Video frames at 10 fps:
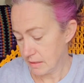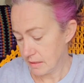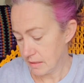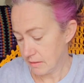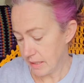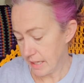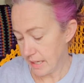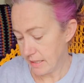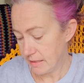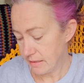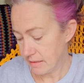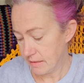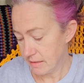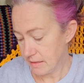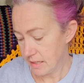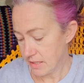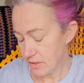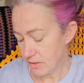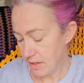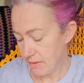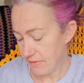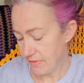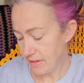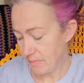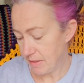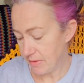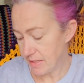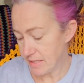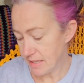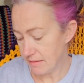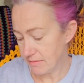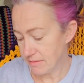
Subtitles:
Okay, I don't know how I feel about this now.